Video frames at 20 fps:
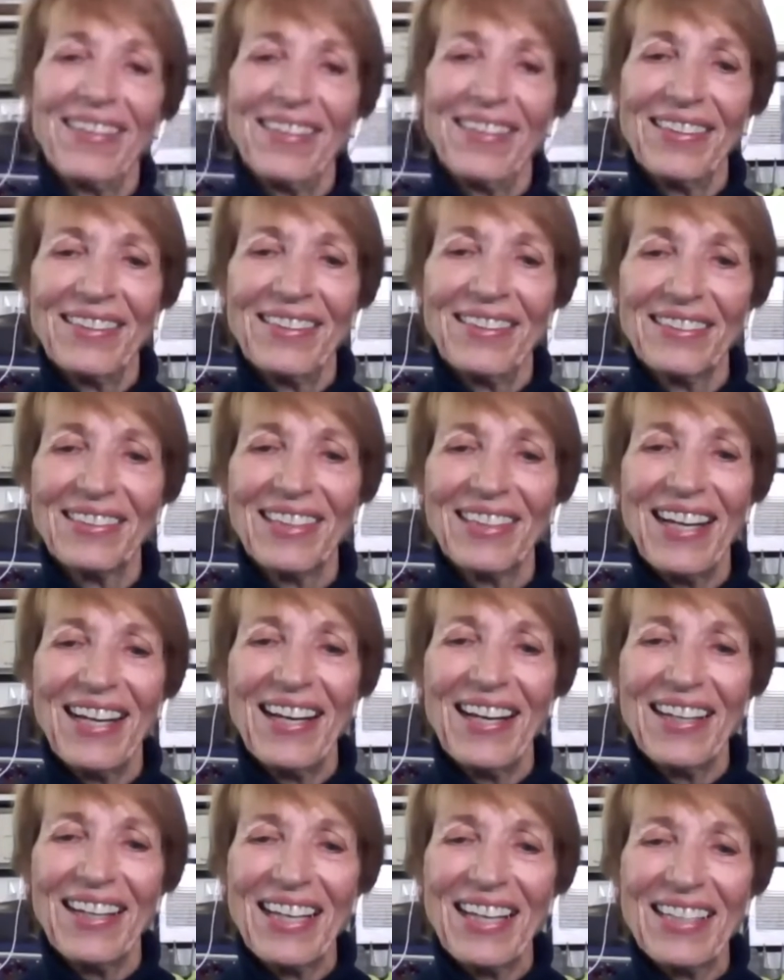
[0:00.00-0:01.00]
Ah,
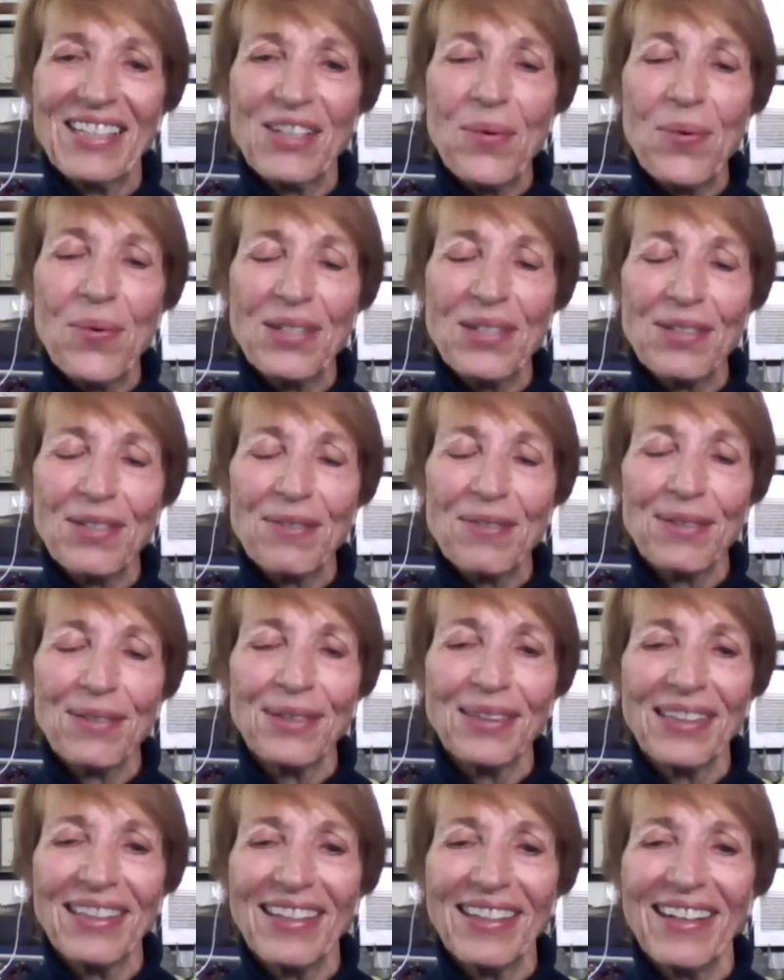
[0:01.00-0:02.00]
yeah, that's so
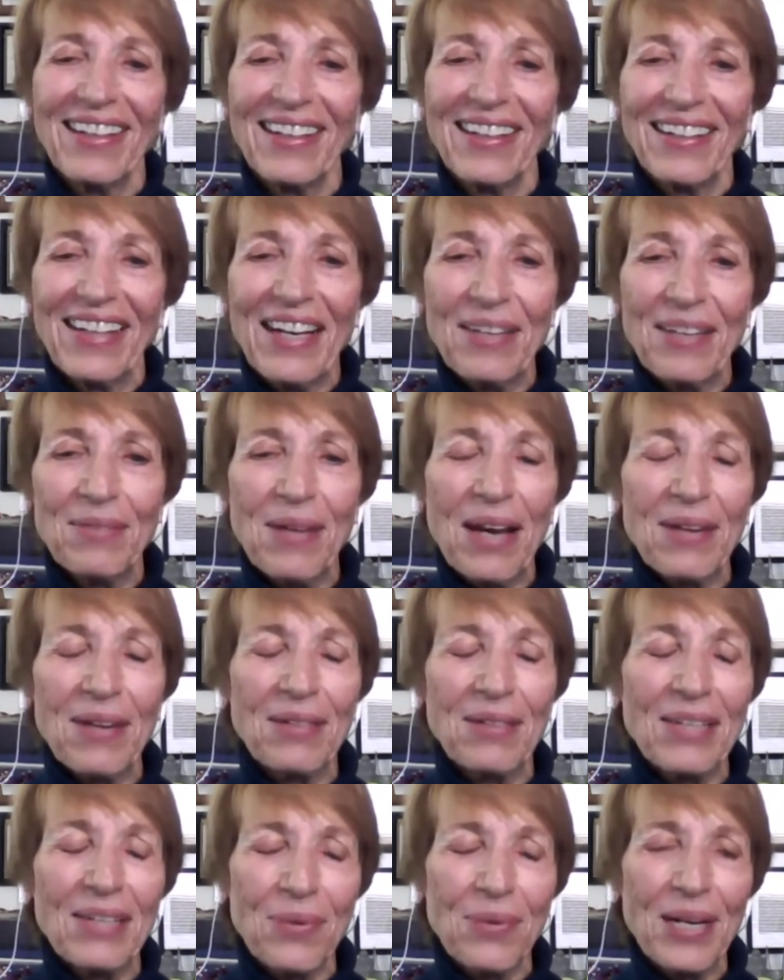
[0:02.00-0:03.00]
wonderful. Uh, I, I
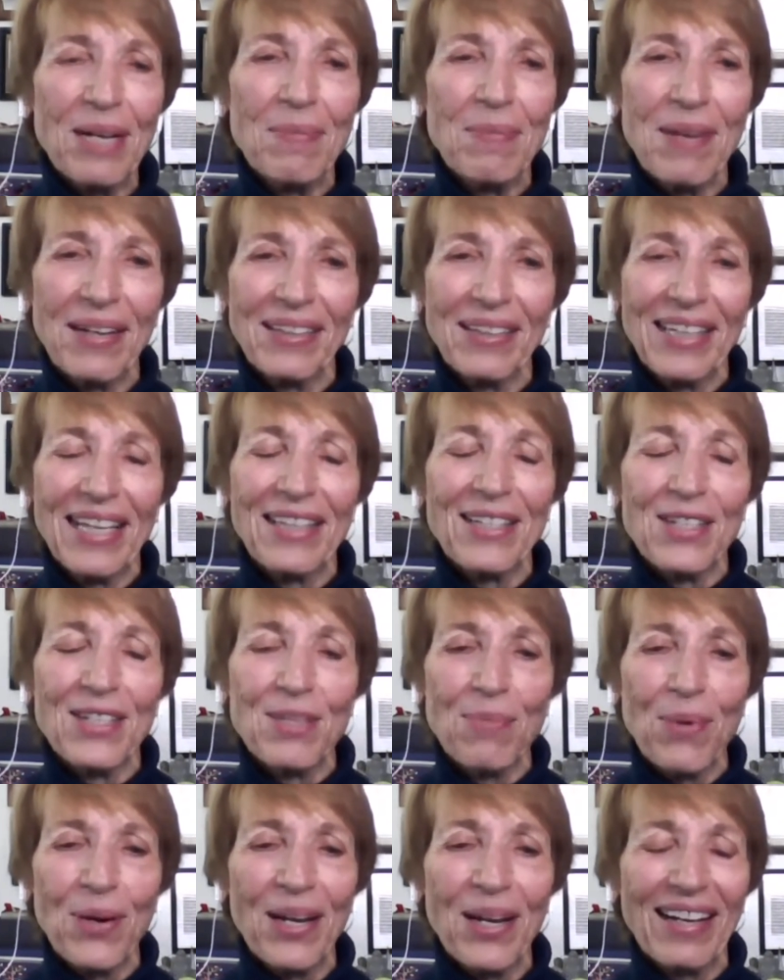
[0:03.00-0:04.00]
did read about that
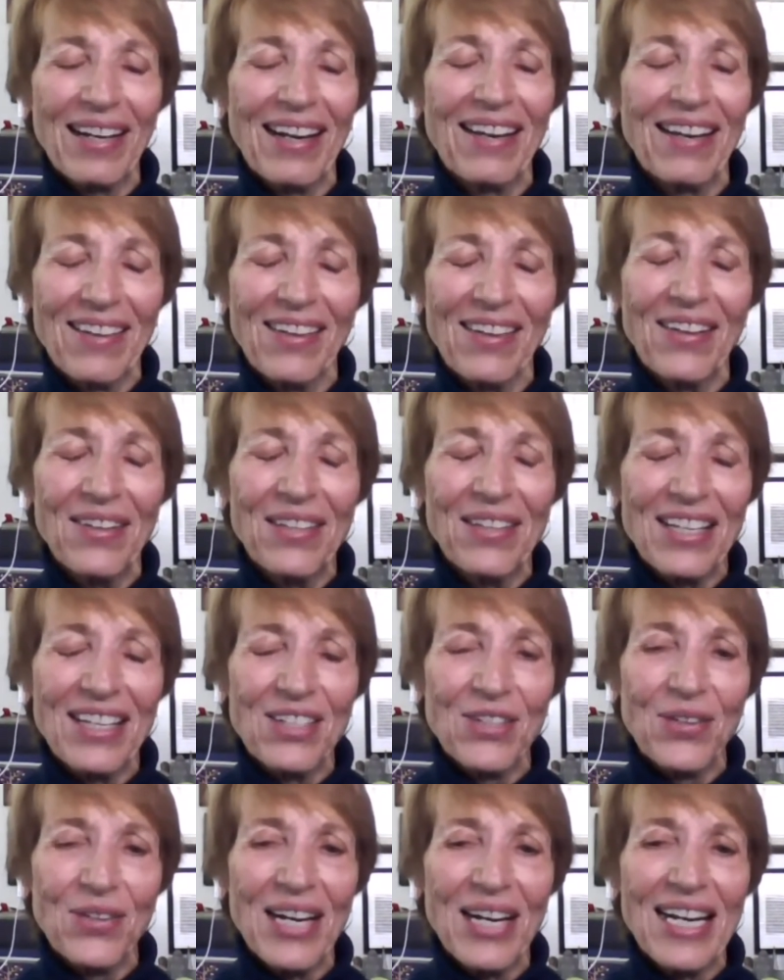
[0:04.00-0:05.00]
this morning, and I thought, oh,
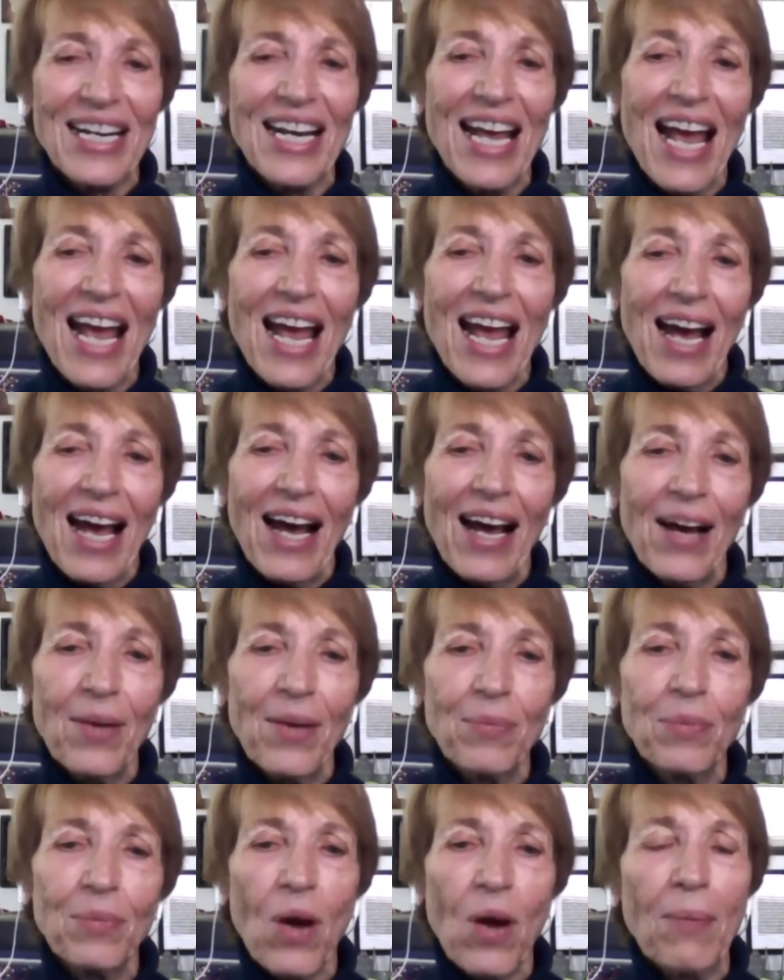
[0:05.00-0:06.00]
that's great.
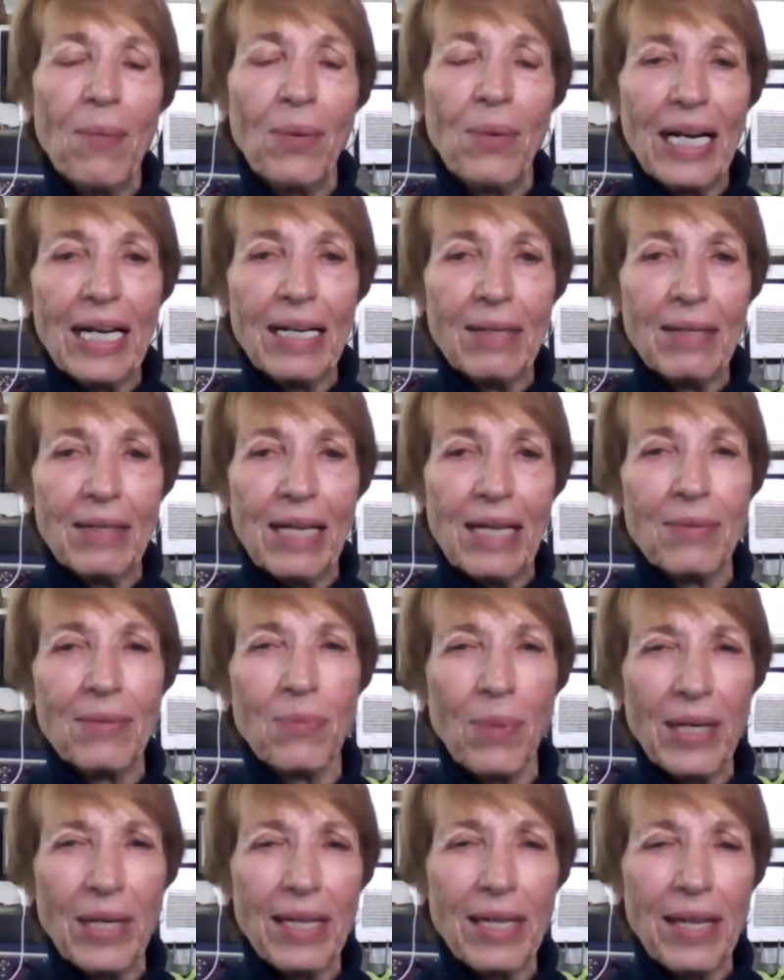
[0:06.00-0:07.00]
Um, no, uh, what I
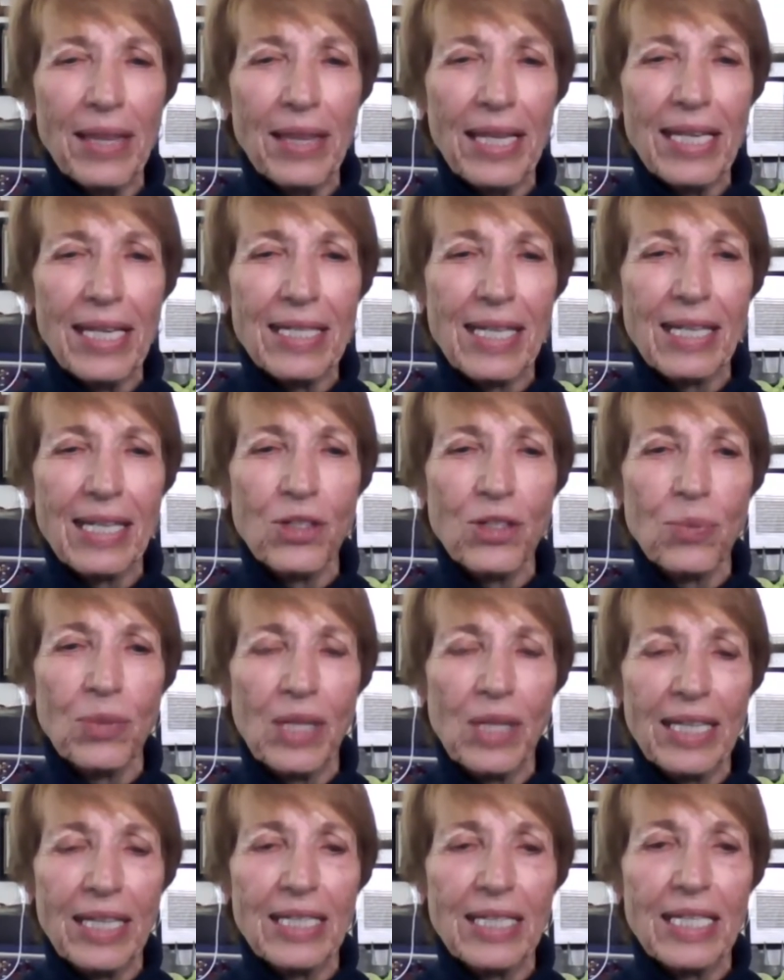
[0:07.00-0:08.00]
one of the things I just
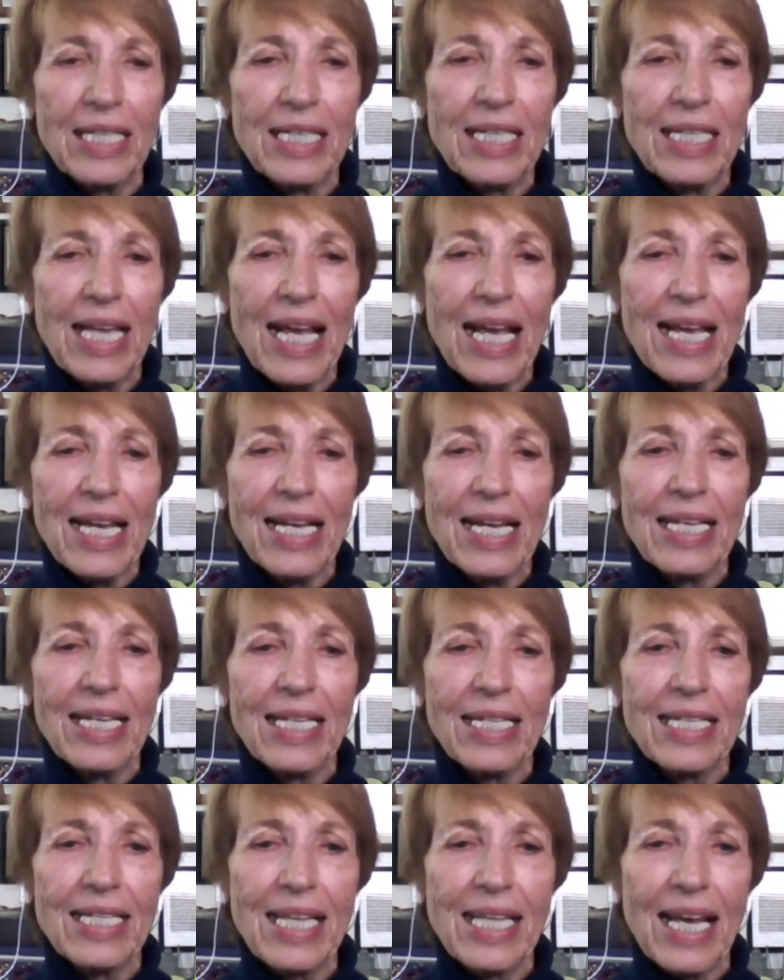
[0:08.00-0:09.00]
would like to say
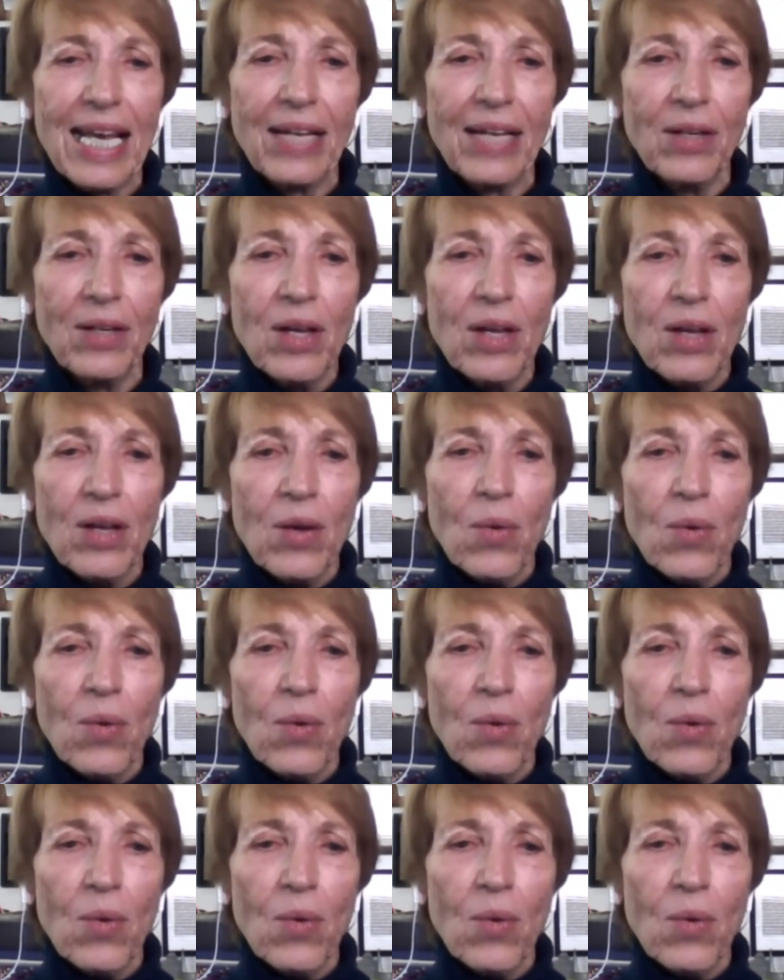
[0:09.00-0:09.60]
is that